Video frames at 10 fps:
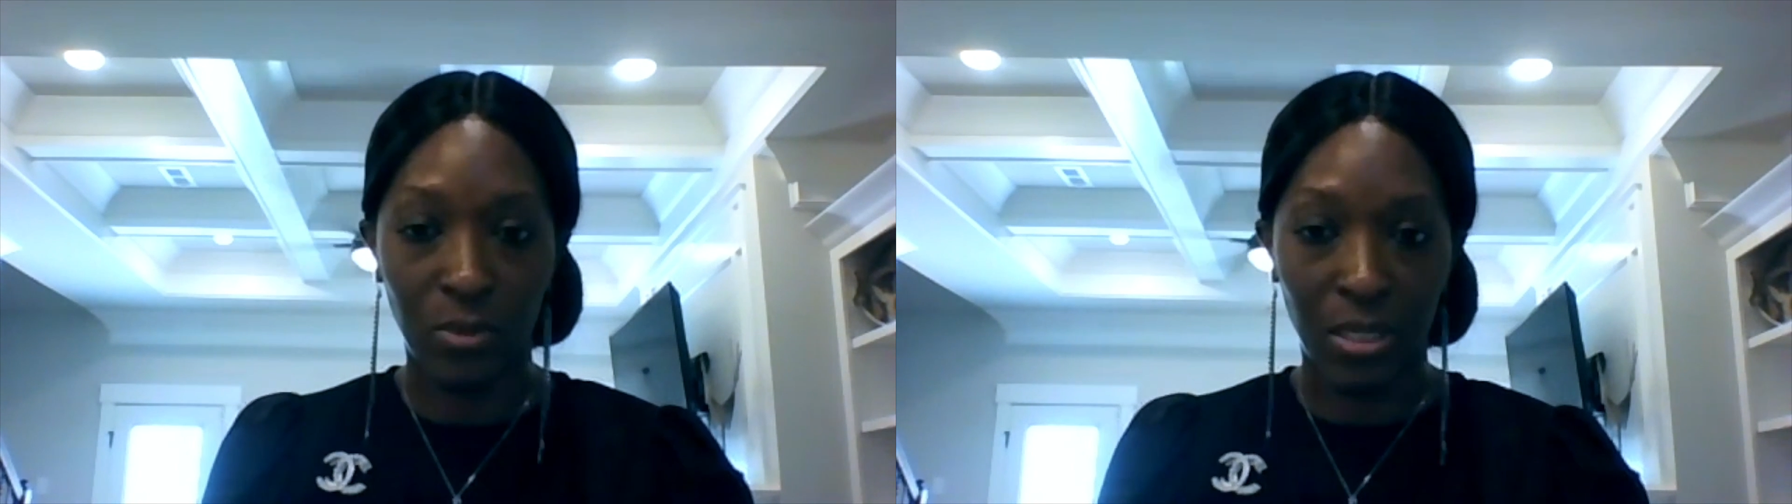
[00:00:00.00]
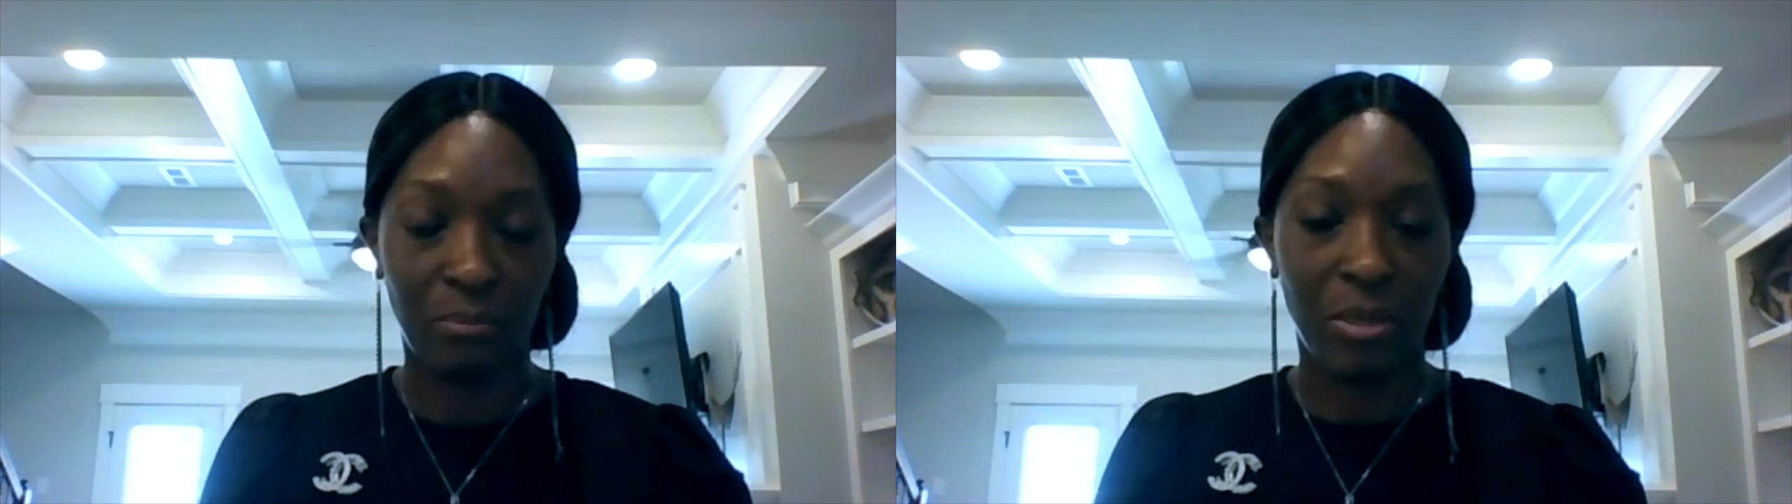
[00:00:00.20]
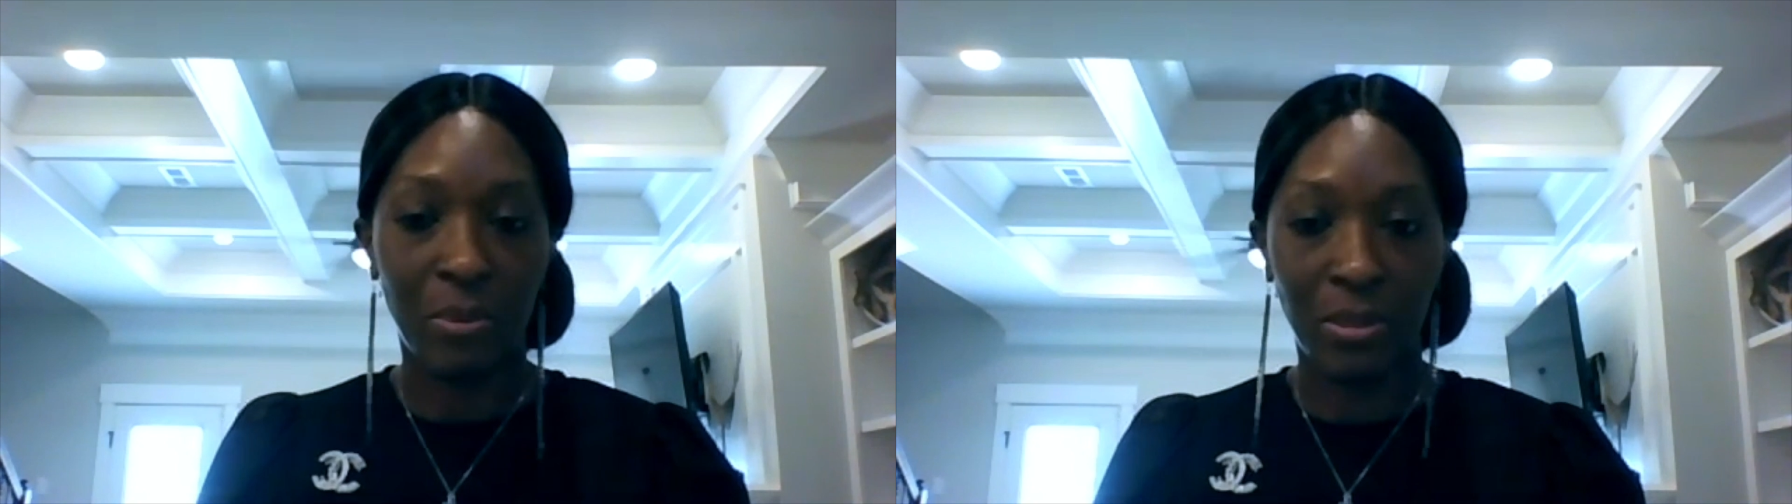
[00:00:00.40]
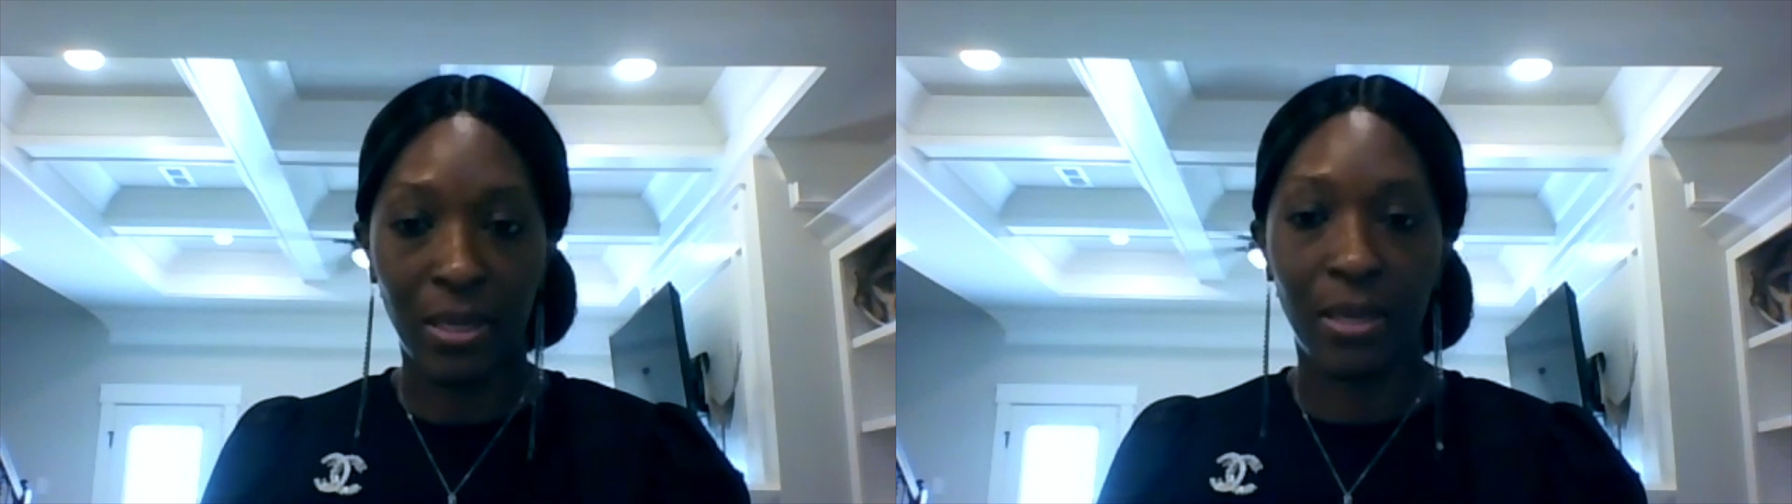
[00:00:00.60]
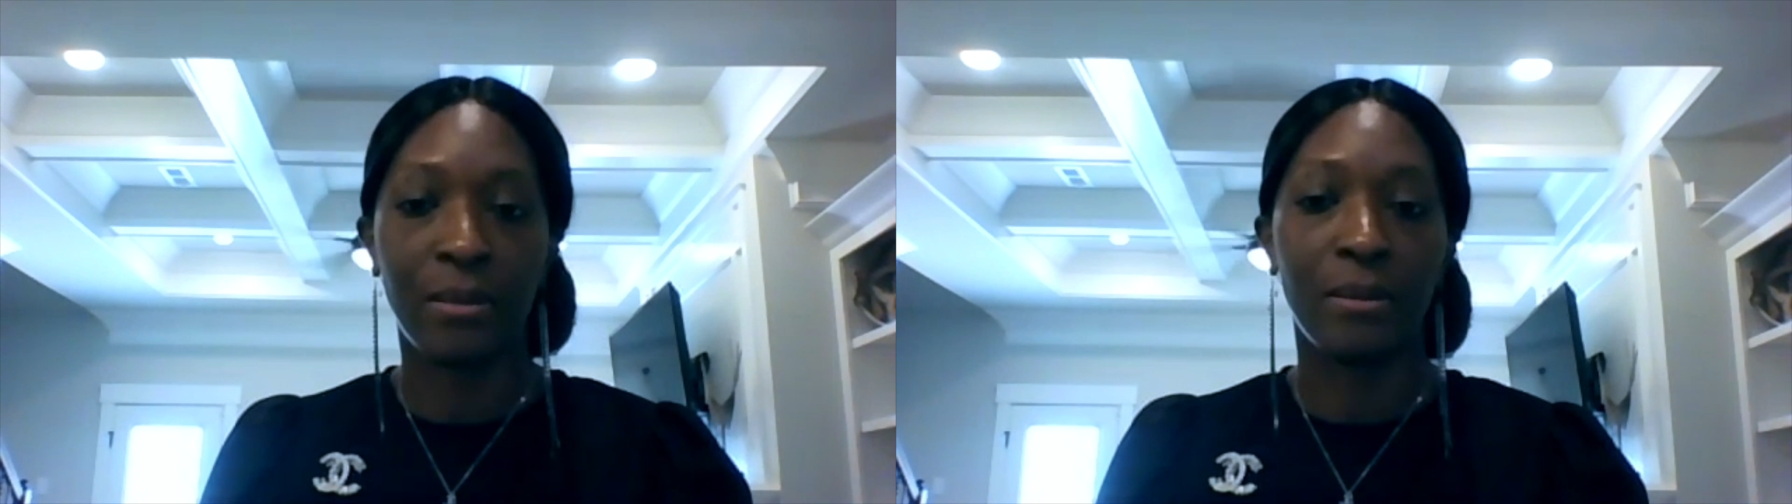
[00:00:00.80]
we get people
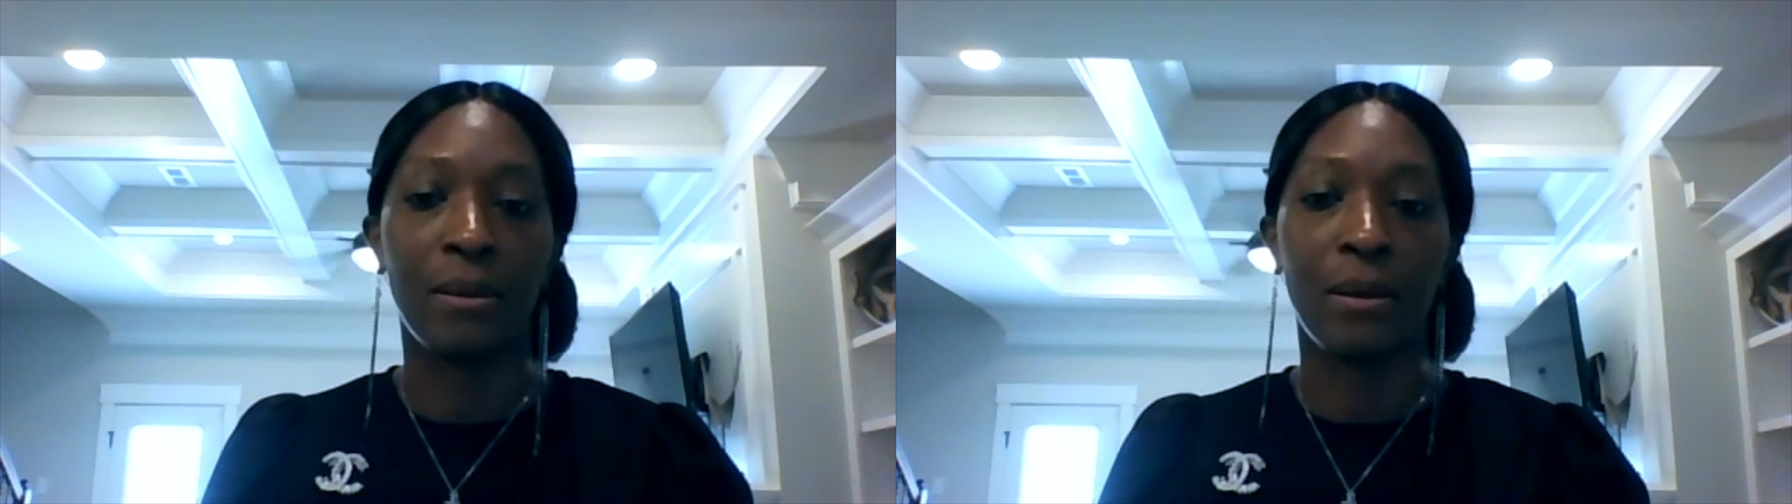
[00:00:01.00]
in,